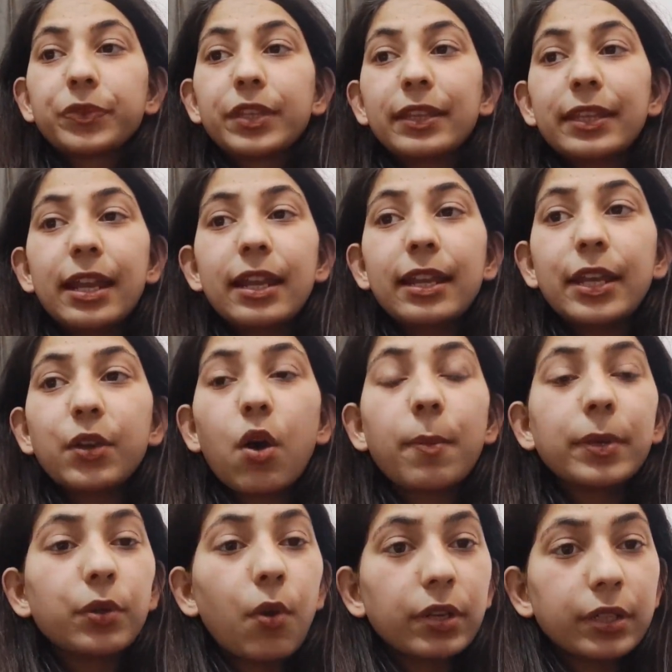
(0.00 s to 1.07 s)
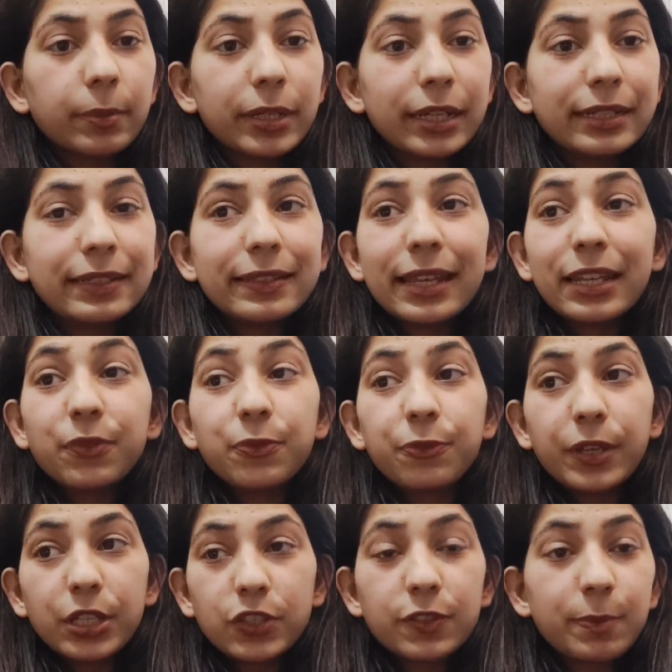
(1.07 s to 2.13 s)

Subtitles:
Then there are like common contaminants in fish.